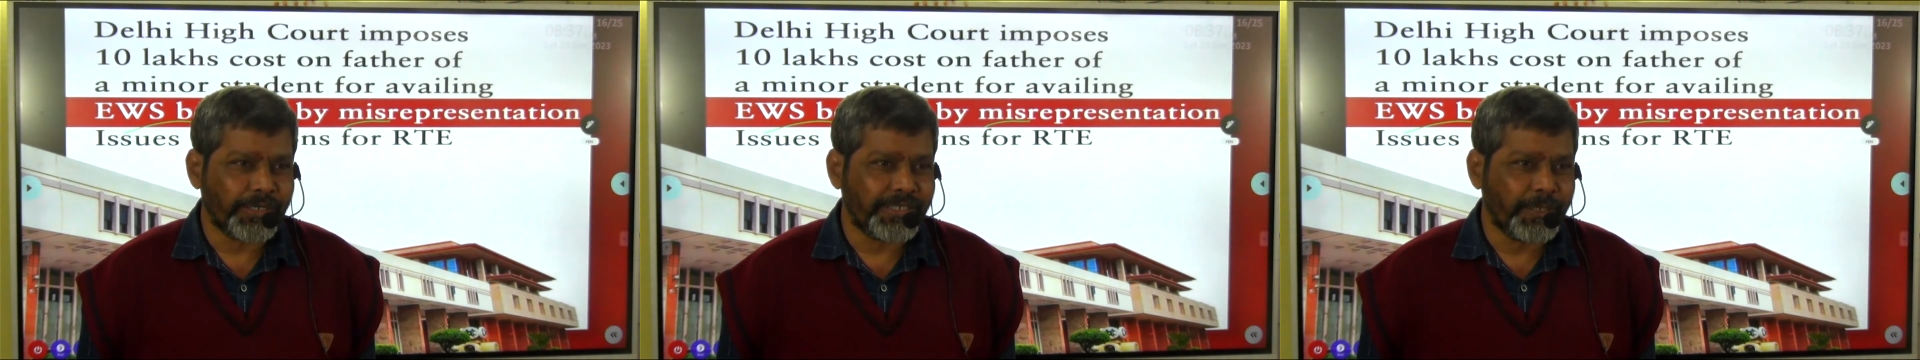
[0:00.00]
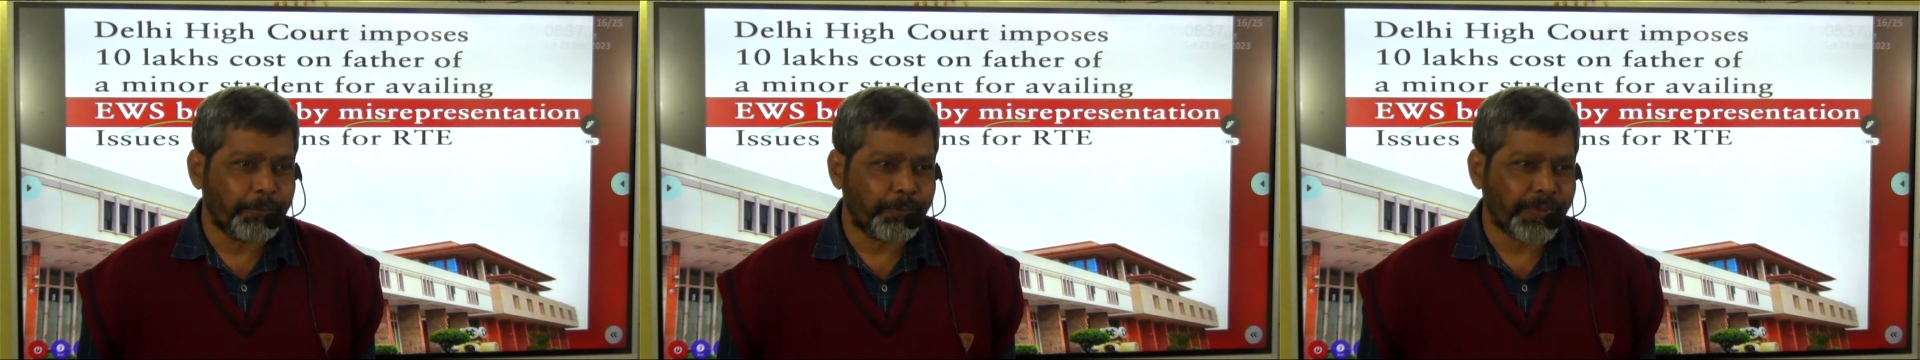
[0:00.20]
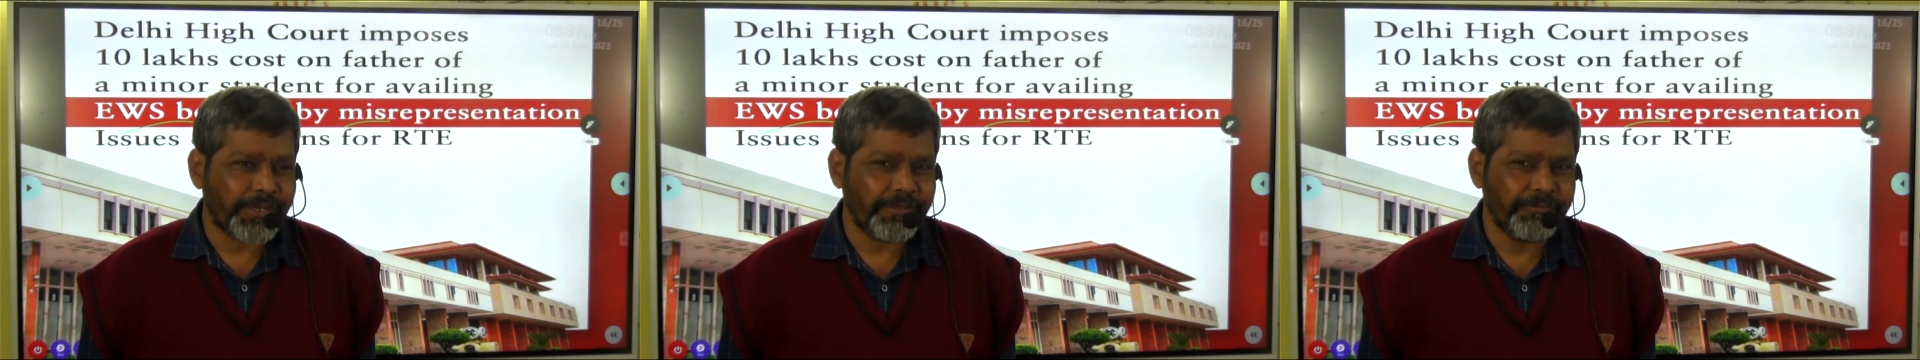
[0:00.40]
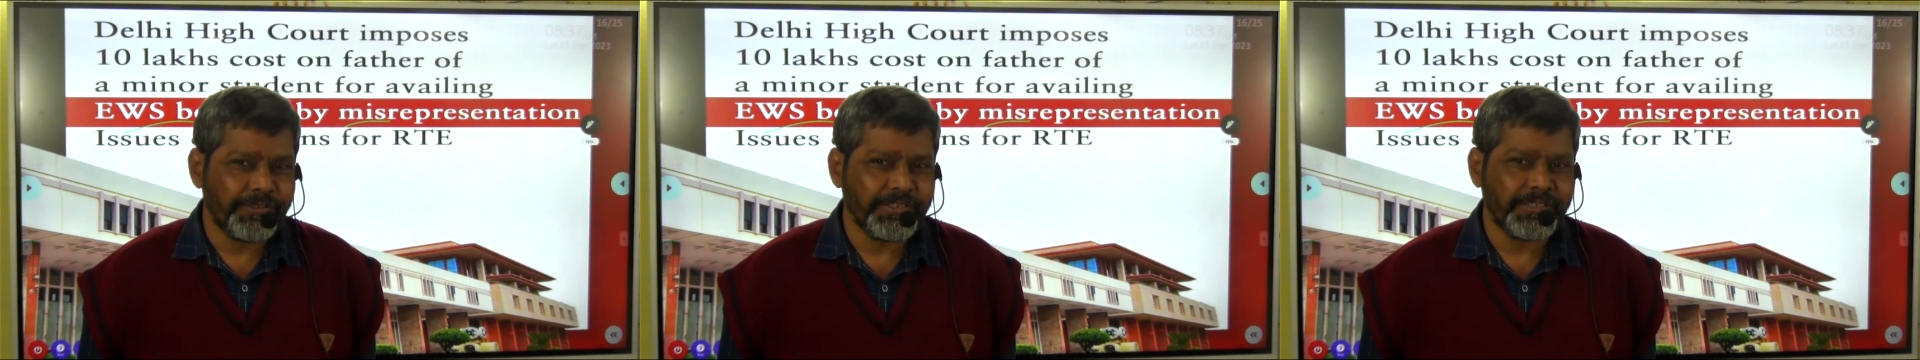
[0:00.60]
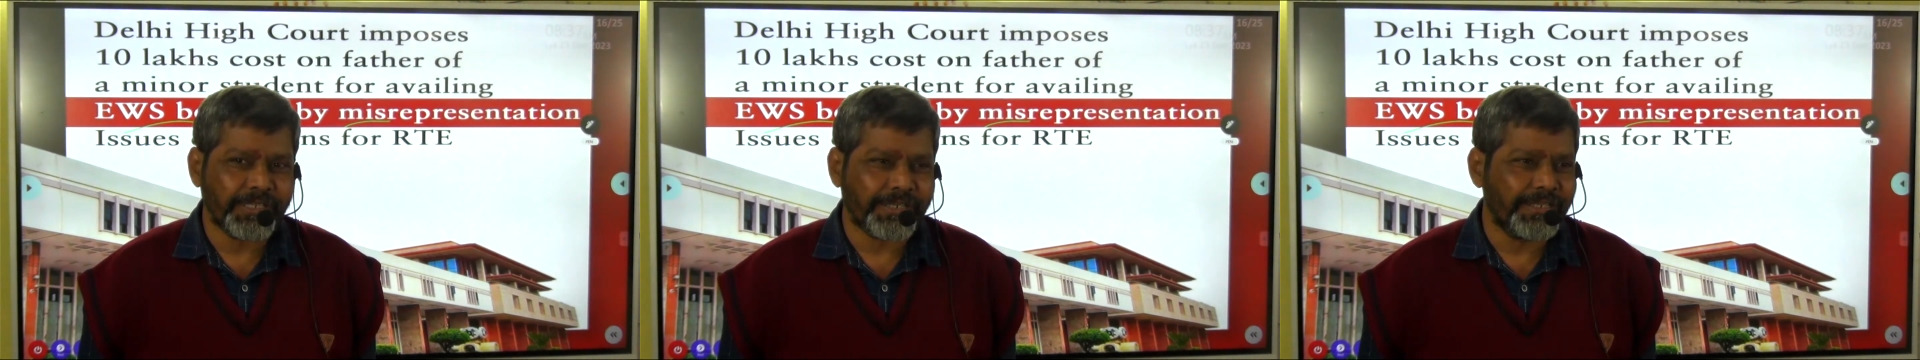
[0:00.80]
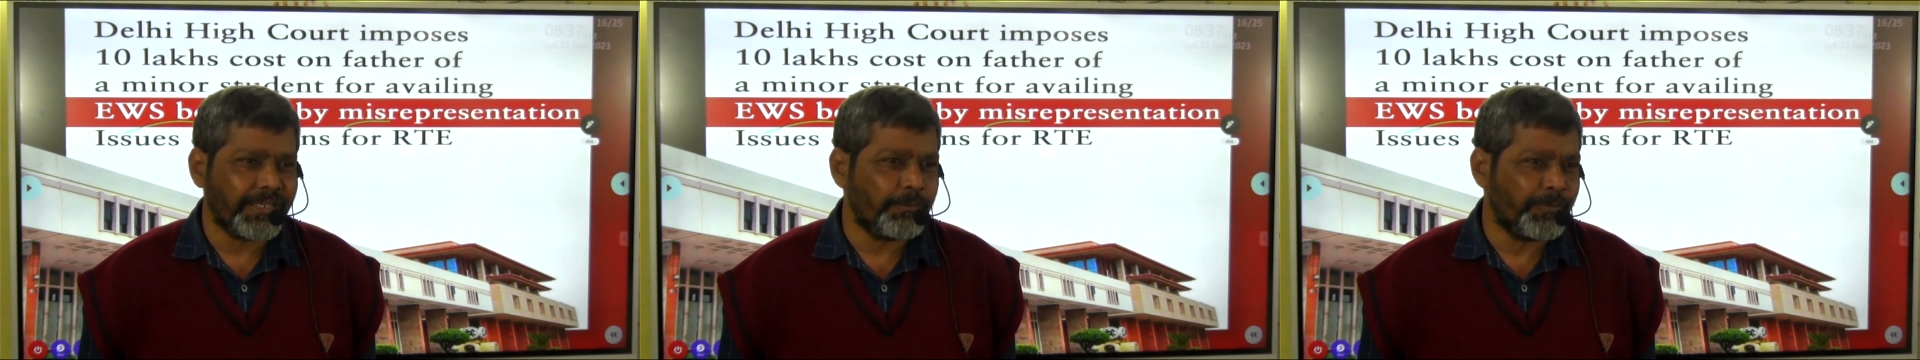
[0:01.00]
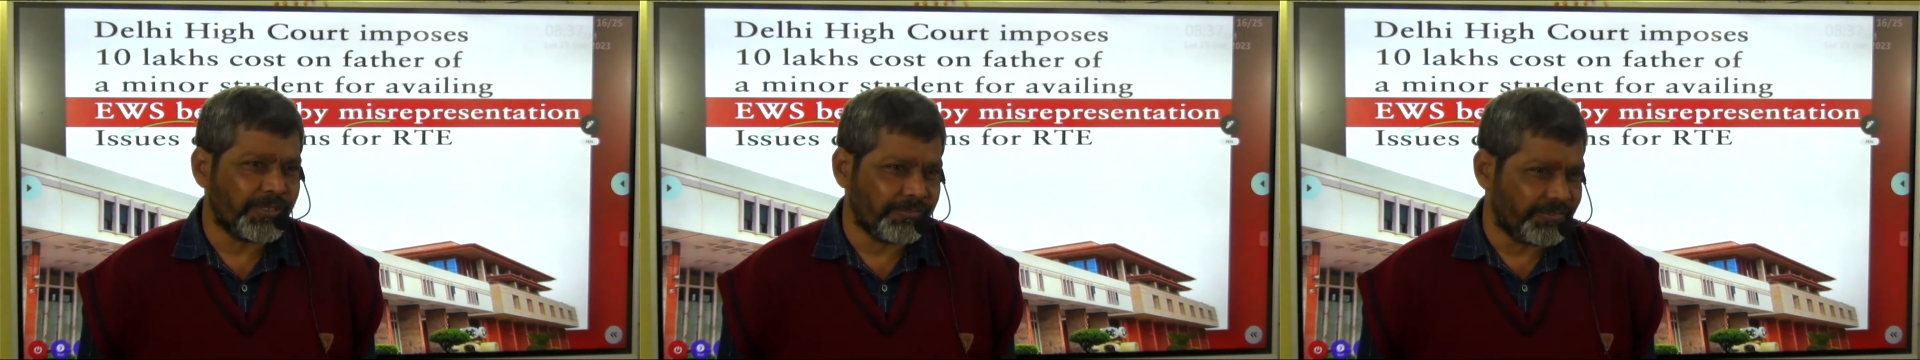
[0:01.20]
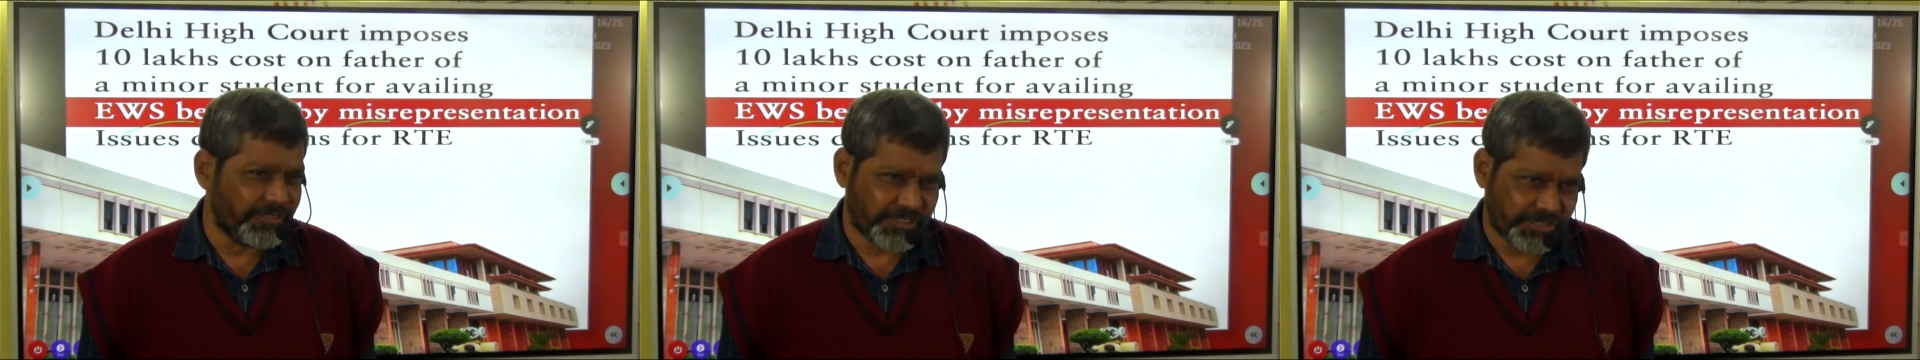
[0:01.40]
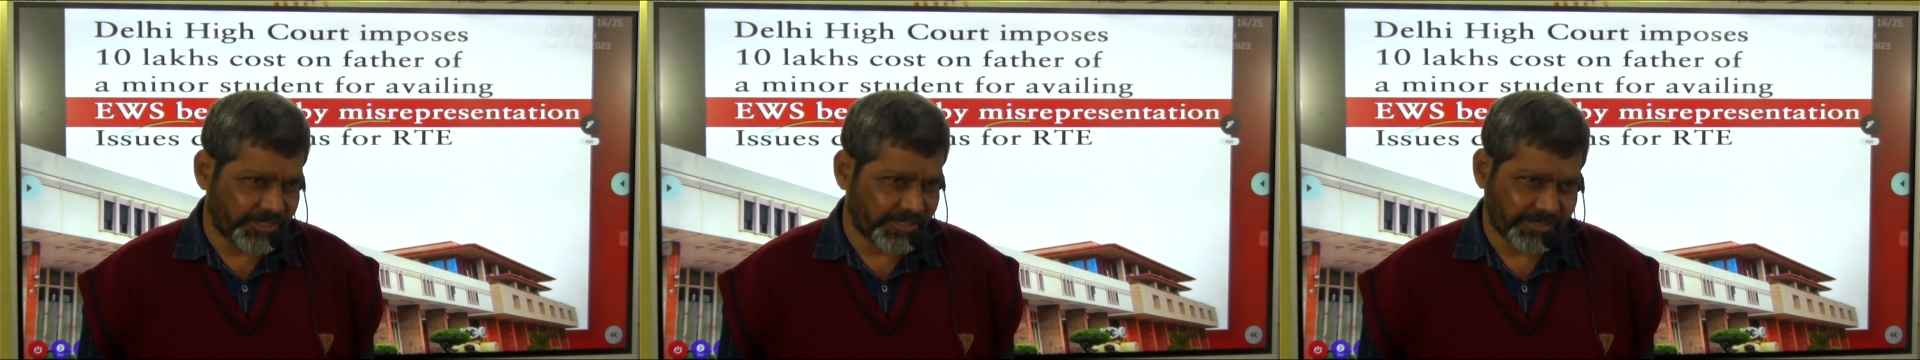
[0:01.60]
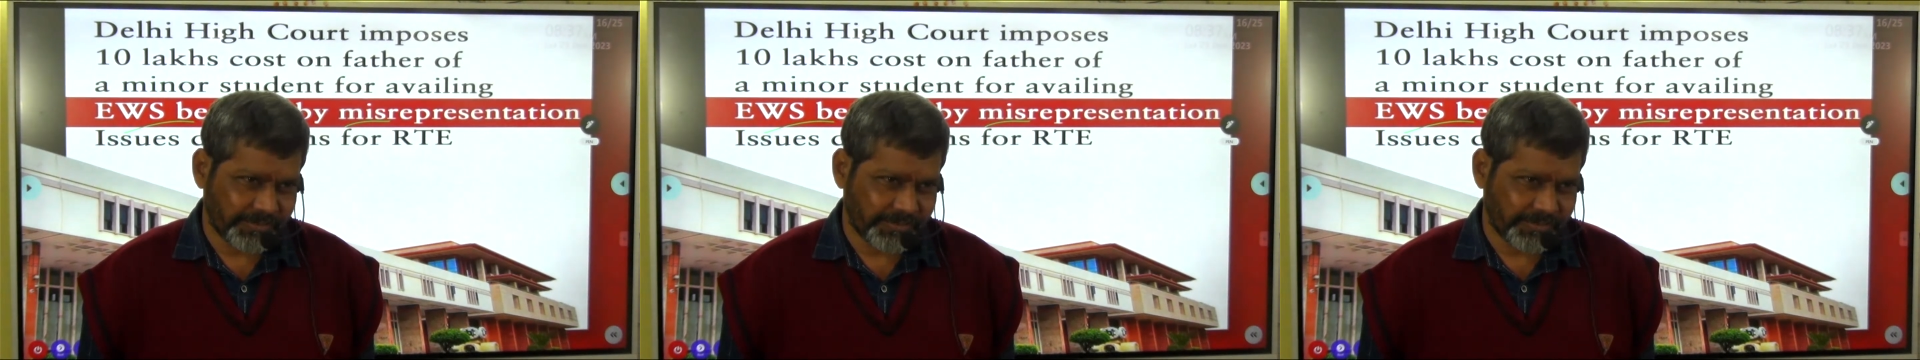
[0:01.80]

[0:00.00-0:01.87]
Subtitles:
depriving the real beneficiary.